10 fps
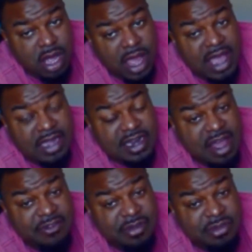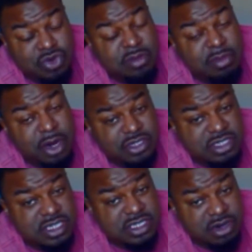I had to have two
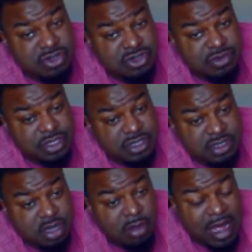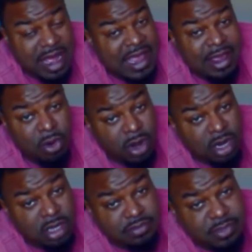emergency surgeries on my
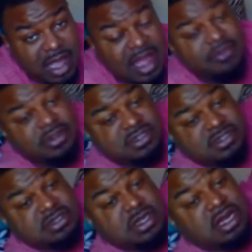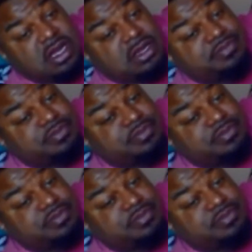aorta. I have a uh,